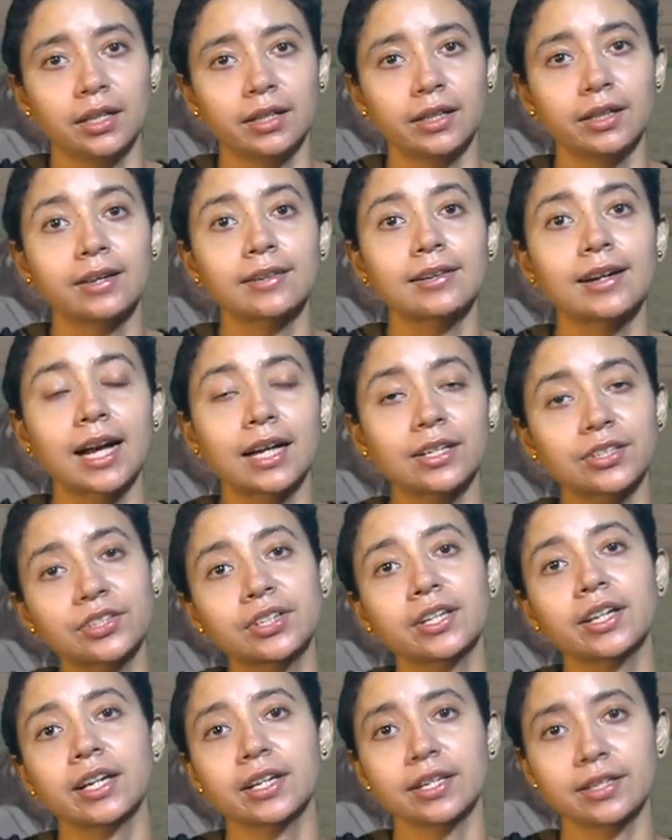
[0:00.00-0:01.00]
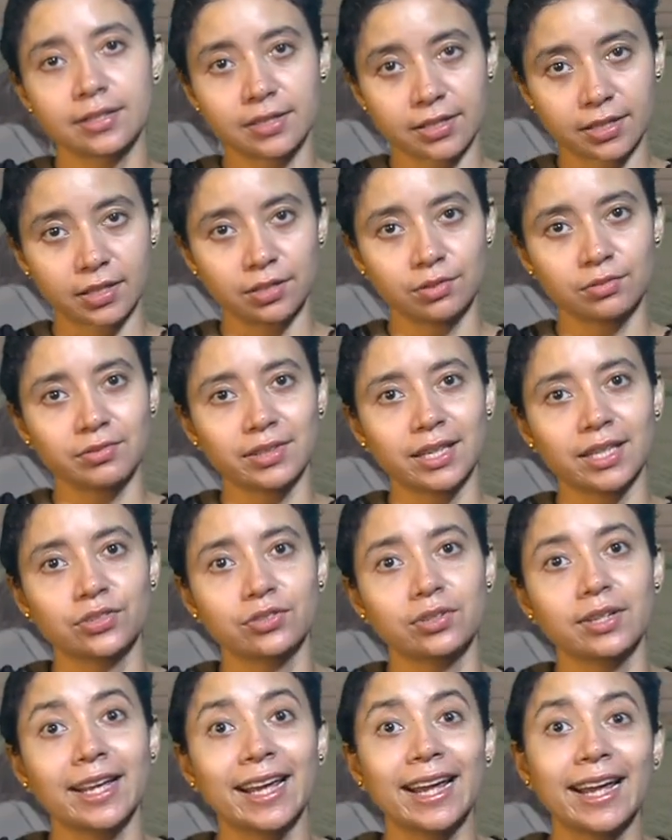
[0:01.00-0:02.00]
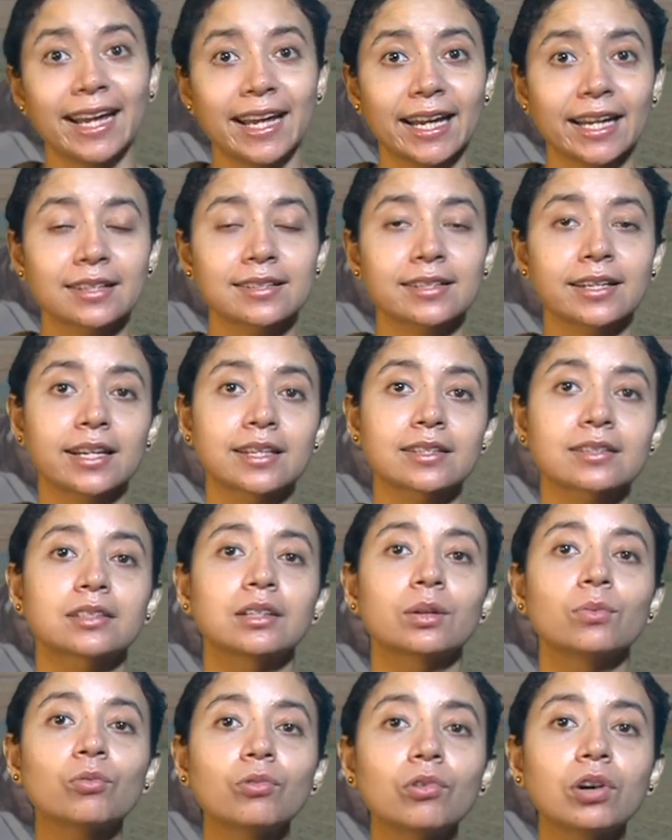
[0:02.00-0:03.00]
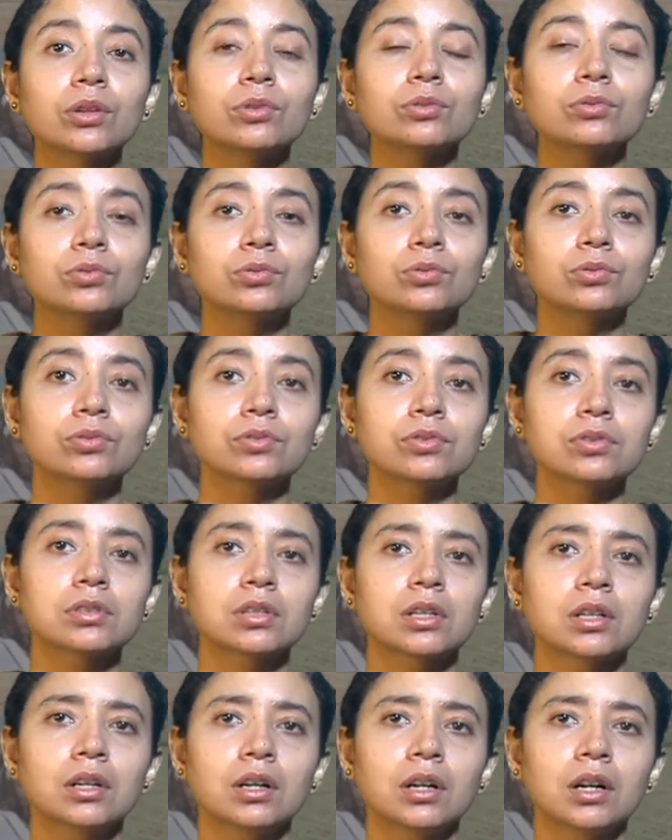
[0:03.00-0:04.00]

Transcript: And the Rajkiya is there who actually acts as someone who knows